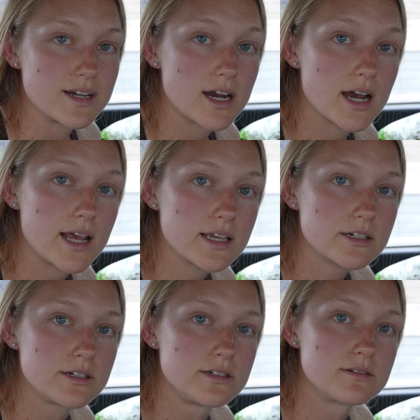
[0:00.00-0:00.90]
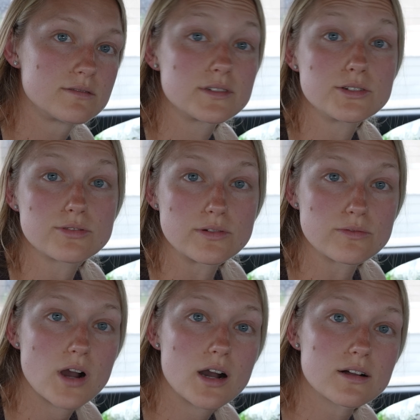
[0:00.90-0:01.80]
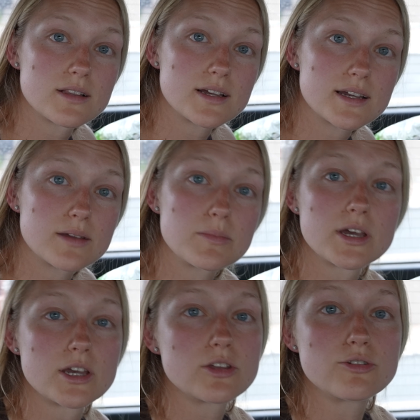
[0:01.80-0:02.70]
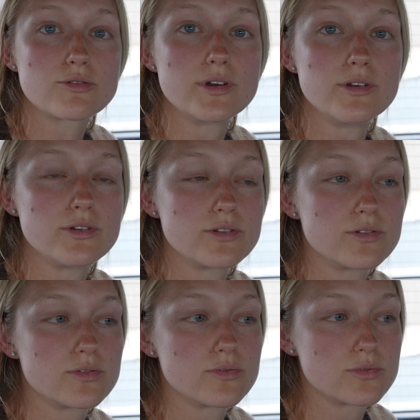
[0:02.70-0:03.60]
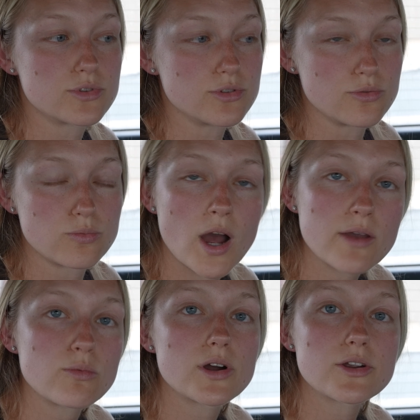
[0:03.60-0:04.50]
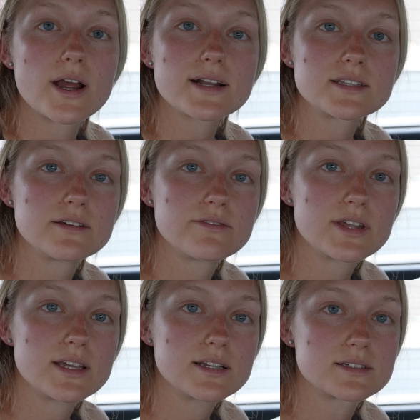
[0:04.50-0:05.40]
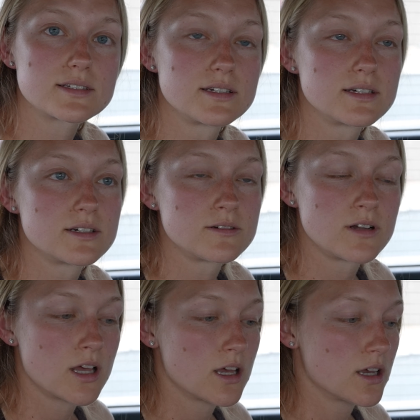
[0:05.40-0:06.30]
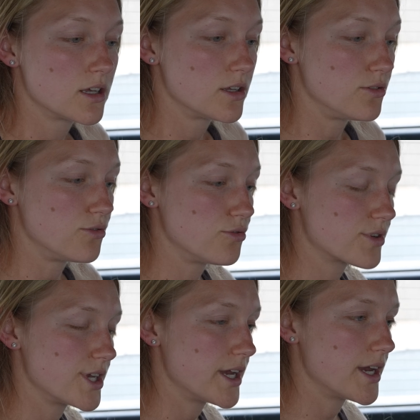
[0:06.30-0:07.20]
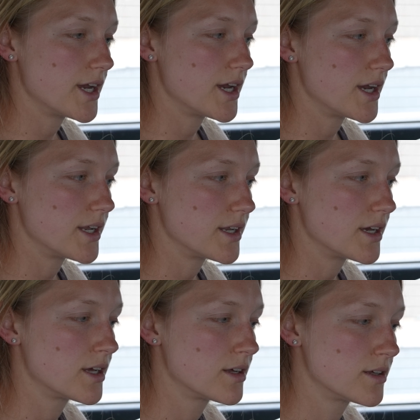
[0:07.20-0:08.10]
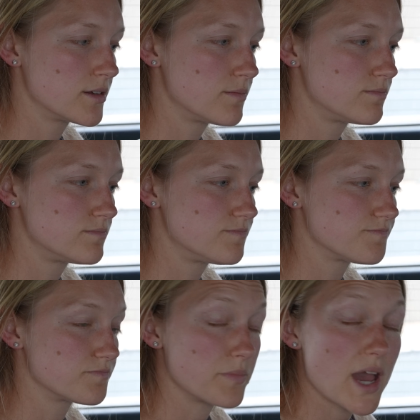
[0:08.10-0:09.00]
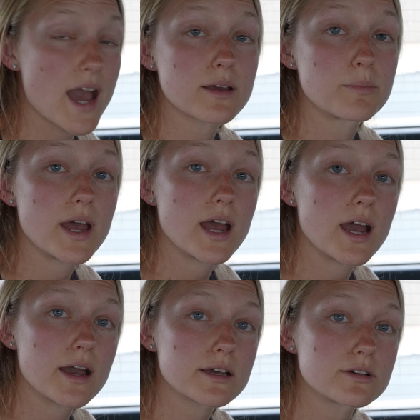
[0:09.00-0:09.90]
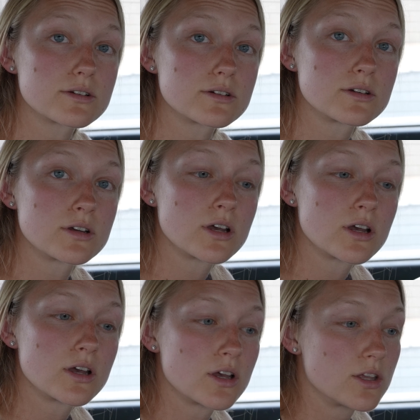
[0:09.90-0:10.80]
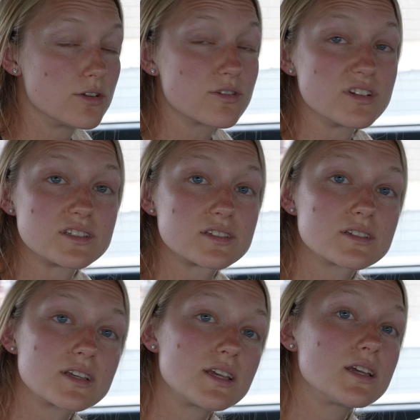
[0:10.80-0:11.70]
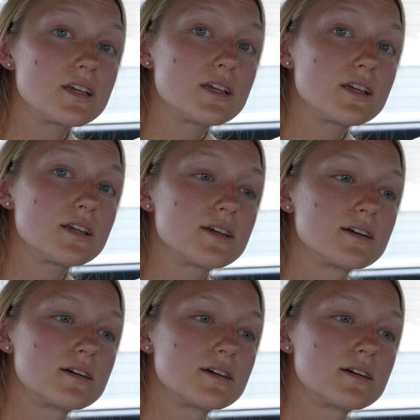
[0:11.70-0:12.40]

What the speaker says: hike, you can rock climb, you can do whitewater activities, you can backpack, you can ski, you